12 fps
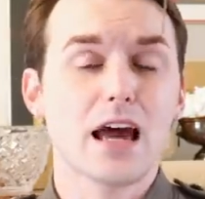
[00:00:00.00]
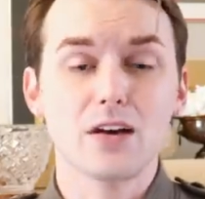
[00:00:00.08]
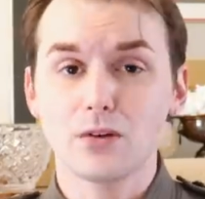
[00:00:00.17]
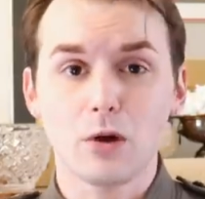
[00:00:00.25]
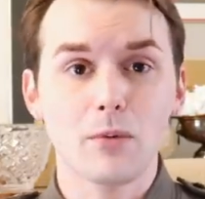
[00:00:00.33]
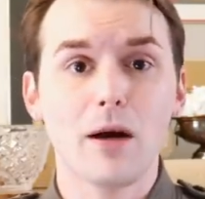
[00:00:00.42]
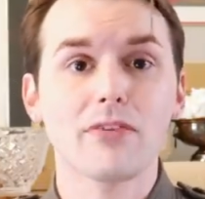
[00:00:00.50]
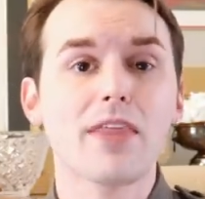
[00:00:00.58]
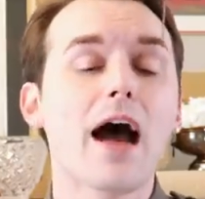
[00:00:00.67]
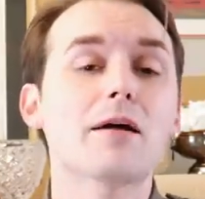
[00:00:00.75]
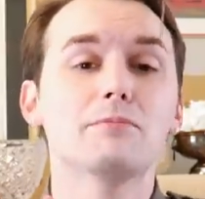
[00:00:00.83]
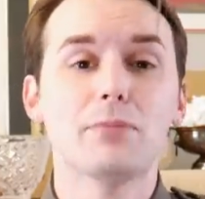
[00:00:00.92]
I don't know about
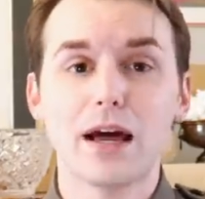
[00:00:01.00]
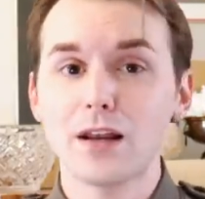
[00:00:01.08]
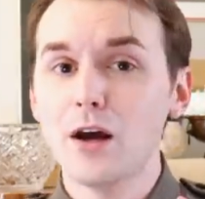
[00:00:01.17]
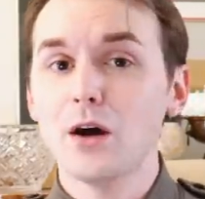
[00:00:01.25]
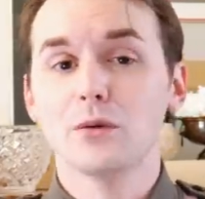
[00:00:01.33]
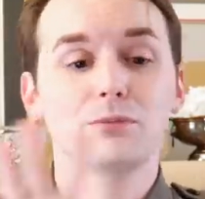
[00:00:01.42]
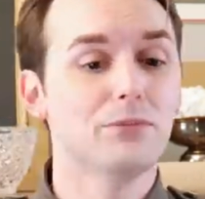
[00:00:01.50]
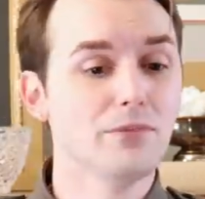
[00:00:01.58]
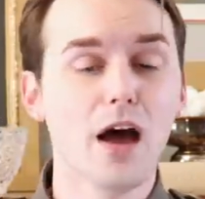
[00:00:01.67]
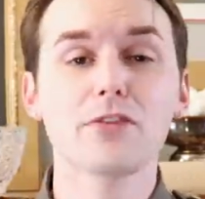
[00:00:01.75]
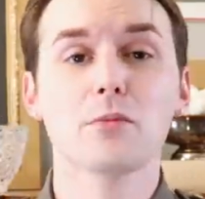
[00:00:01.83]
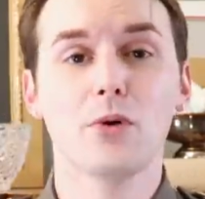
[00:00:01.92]
that, but
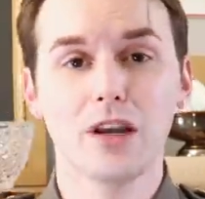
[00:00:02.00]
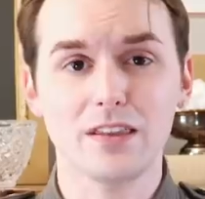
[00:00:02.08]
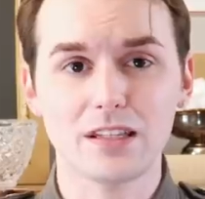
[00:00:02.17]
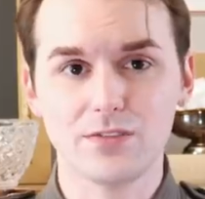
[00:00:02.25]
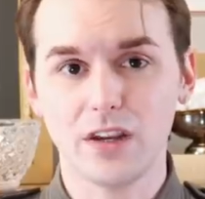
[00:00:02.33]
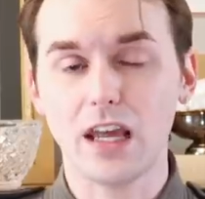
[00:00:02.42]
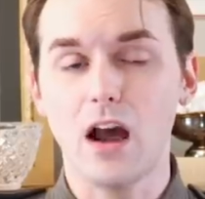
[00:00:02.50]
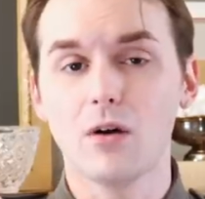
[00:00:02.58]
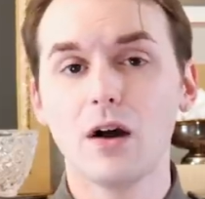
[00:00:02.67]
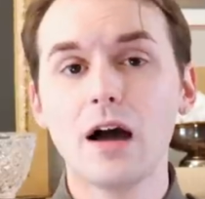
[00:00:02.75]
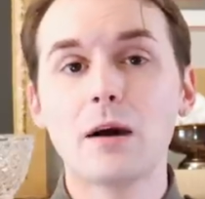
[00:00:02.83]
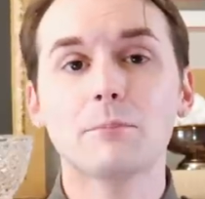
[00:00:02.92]
not the point of this video.